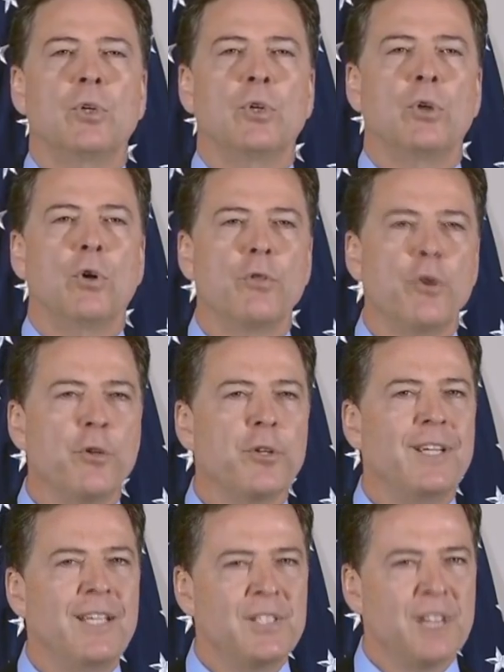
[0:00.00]
"Although
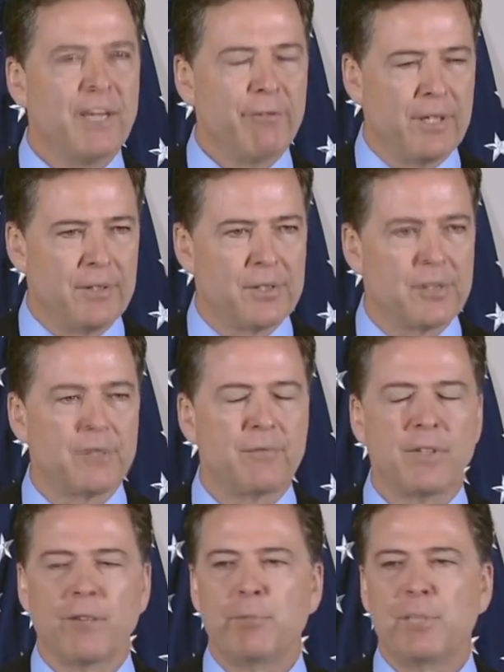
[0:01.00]
there is evidence
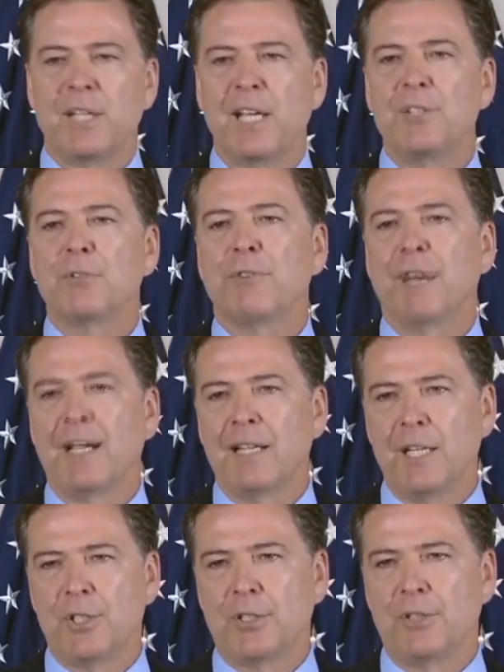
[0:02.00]
of potential
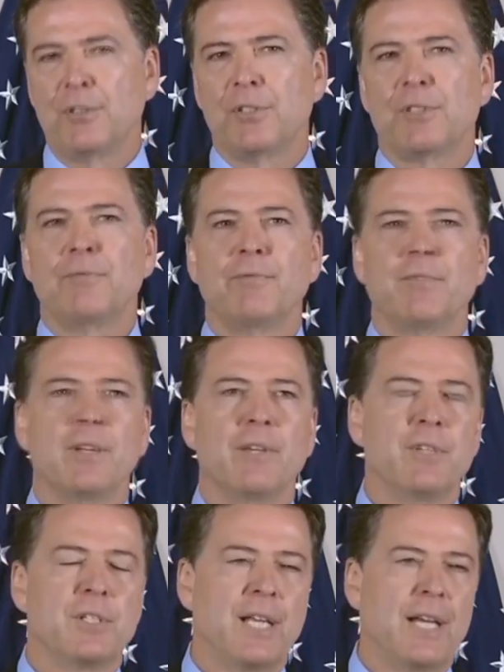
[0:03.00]
violations of
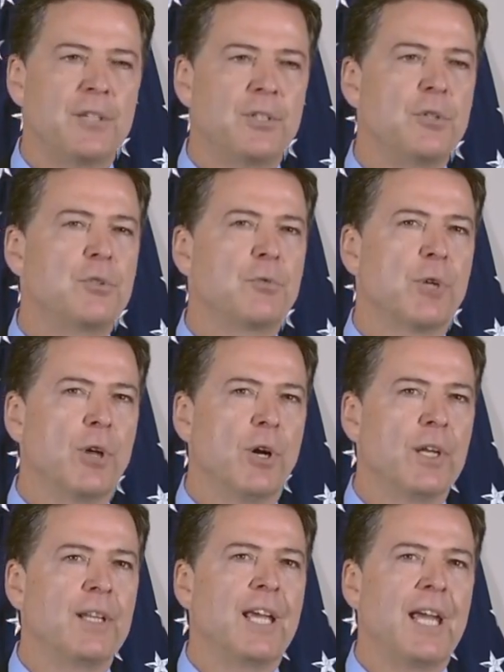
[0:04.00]
the statutes
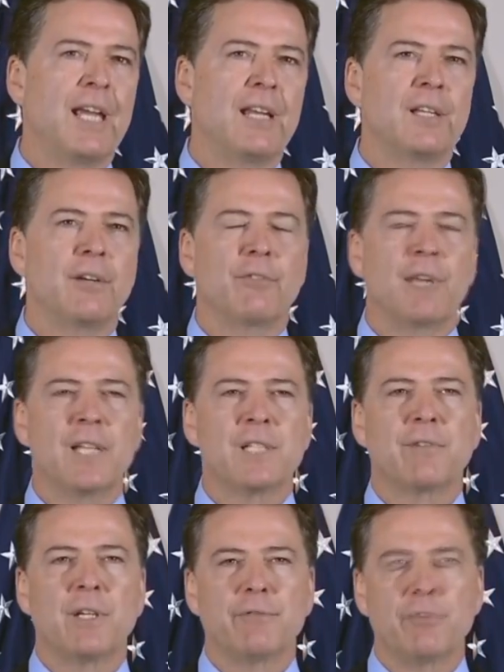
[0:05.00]
regarding the handling of
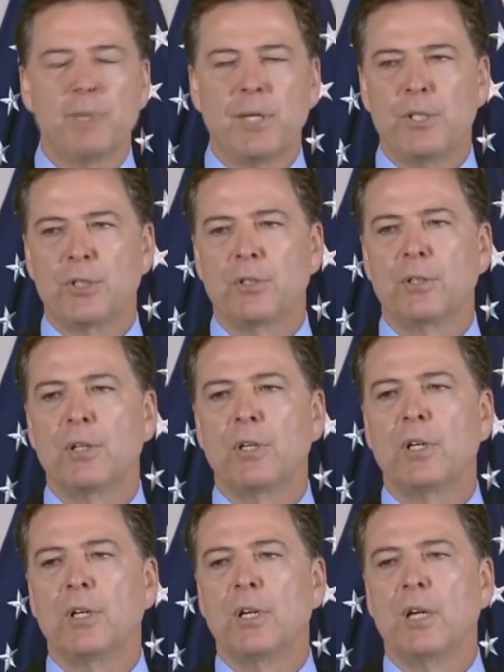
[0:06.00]
classified information,
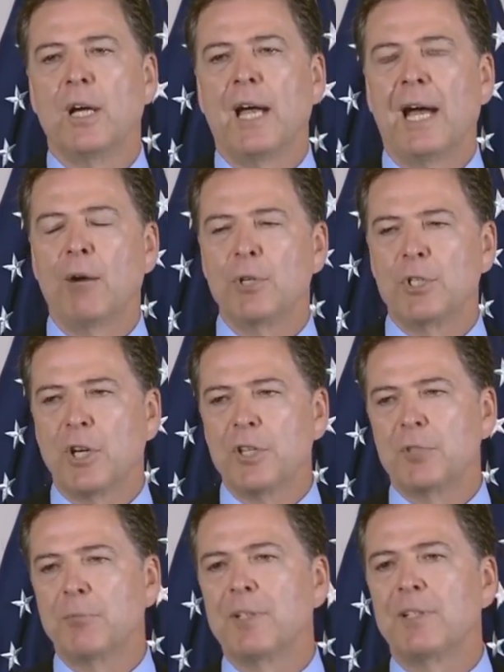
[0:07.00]
our
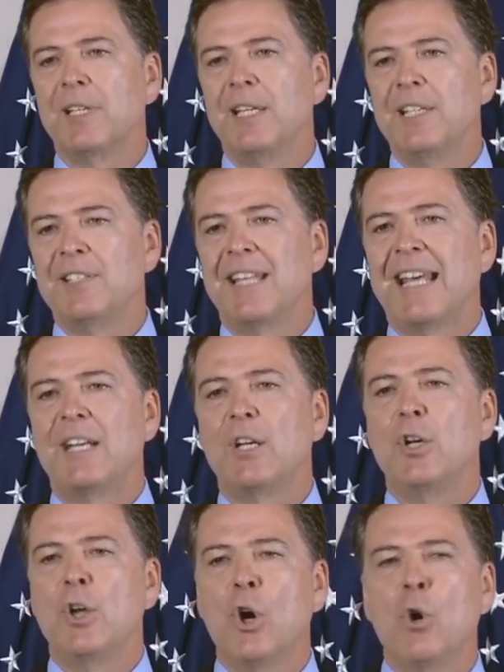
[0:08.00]
judgment is
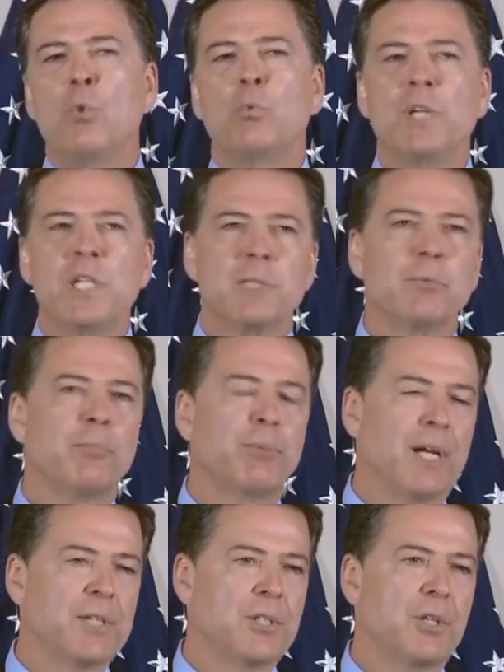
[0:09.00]
that no reasonable
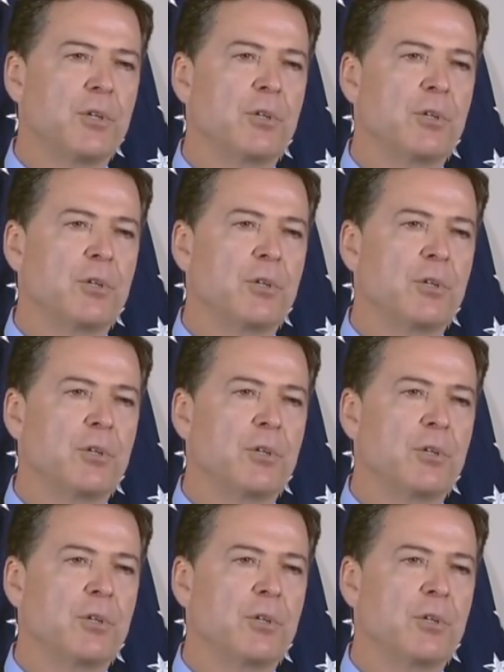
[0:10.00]
prosecutor